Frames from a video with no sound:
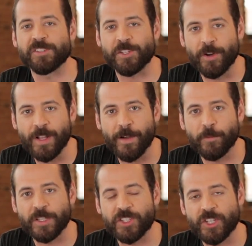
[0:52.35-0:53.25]
we're starting
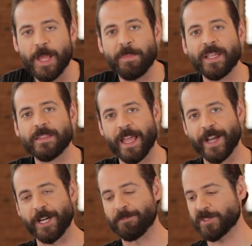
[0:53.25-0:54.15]
off with shaping the
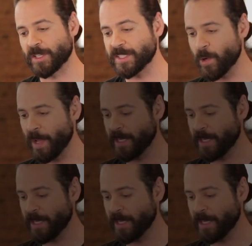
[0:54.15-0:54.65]
hair. So let's go